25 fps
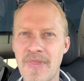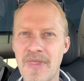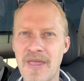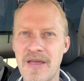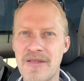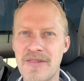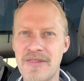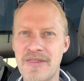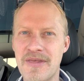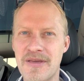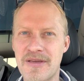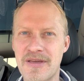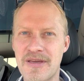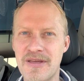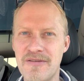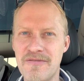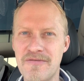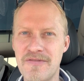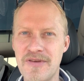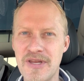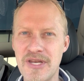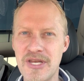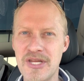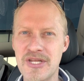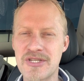the
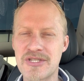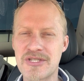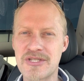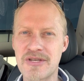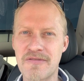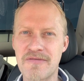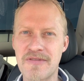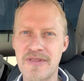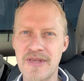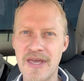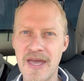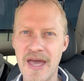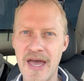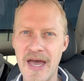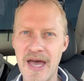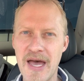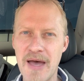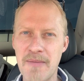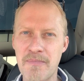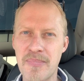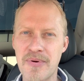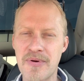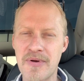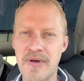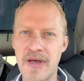convenience of the
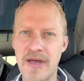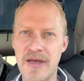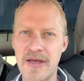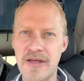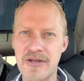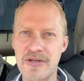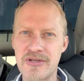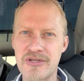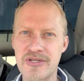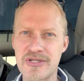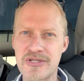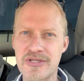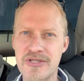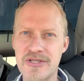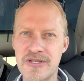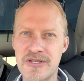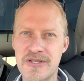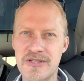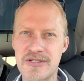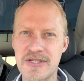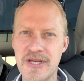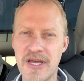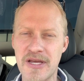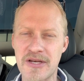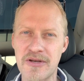app, and just the
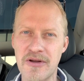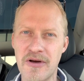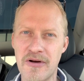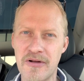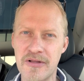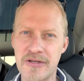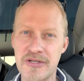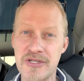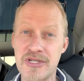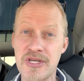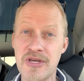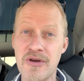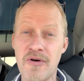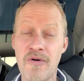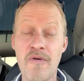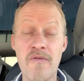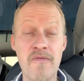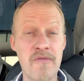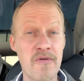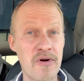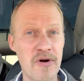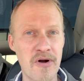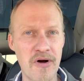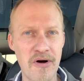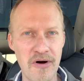technology
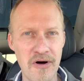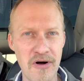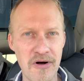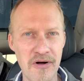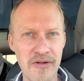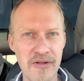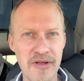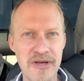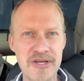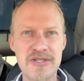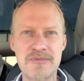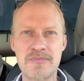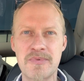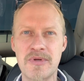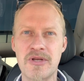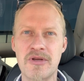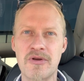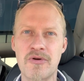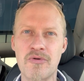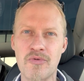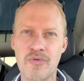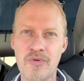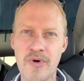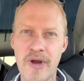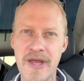overall has been
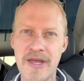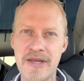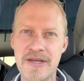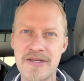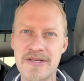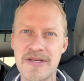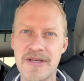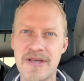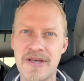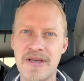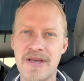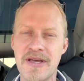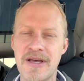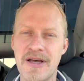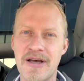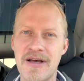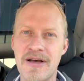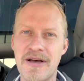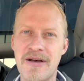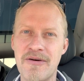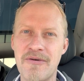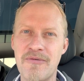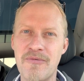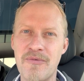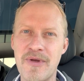great.
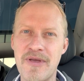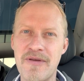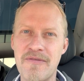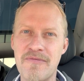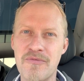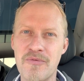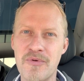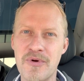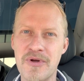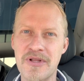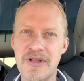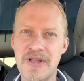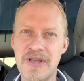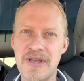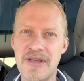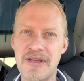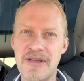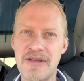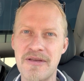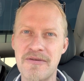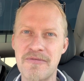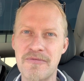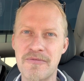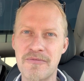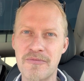We've
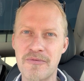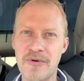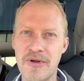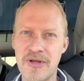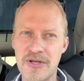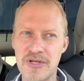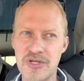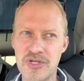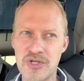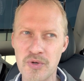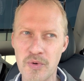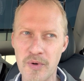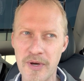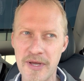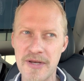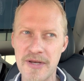really enjoyed